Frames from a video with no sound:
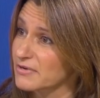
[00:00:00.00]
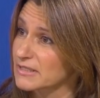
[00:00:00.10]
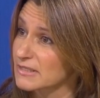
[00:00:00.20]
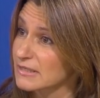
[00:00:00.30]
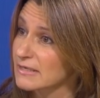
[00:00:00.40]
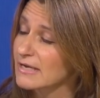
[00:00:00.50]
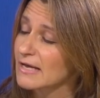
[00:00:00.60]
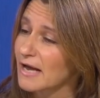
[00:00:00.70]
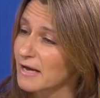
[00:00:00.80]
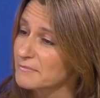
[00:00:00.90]
funding,
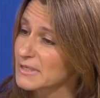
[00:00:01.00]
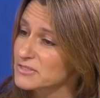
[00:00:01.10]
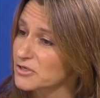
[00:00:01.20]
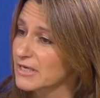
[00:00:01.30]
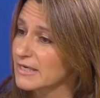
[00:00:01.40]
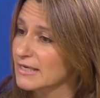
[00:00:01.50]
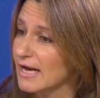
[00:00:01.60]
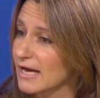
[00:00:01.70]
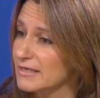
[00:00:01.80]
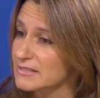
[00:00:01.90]
is looking
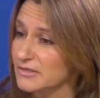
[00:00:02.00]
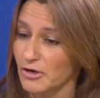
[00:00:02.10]
at